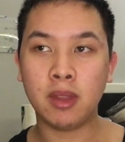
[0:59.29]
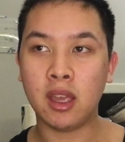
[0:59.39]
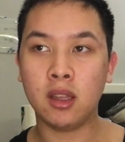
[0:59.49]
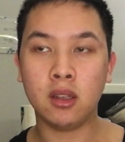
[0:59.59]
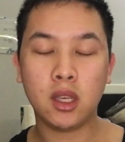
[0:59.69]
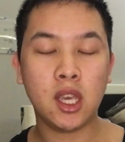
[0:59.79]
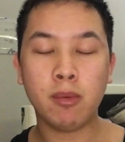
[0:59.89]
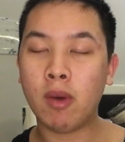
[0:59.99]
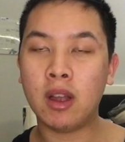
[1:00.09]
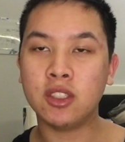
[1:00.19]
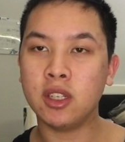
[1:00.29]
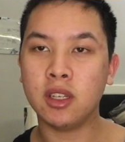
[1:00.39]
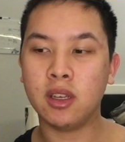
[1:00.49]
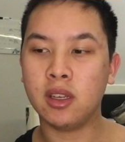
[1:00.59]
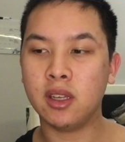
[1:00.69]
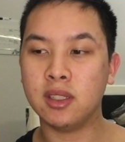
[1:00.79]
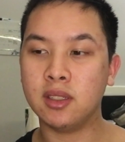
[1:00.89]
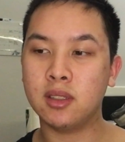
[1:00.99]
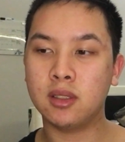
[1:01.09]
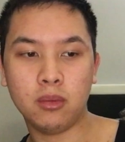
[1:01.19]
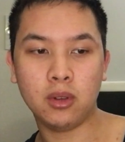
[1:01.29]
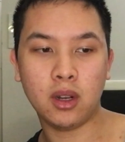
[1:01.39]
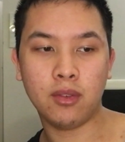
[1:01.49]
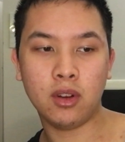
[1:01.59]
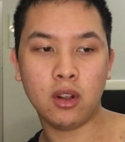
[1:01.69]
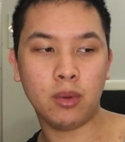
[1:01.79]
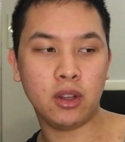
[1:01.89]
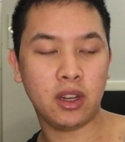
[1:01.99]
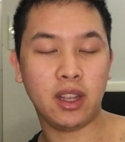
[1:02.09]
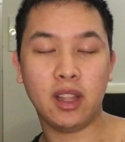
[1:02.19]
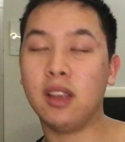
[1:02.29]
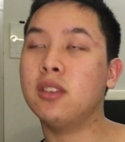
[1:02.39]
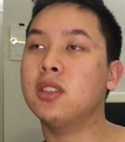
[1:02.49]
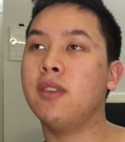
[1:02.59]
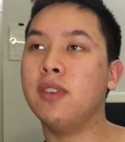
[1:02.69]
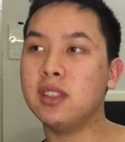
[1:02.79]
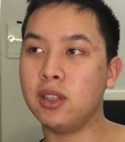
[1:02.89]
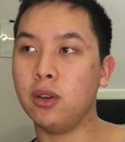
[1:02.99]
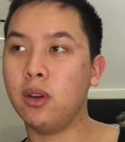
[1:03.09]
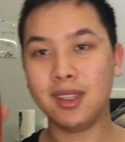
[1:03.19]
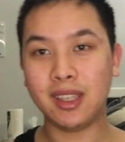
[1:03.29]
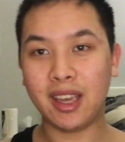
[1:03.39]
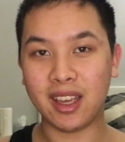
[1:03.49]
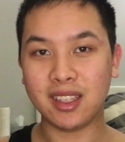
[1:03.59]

then keep on watching because you never know what you're gonna get yourself into. Yeah,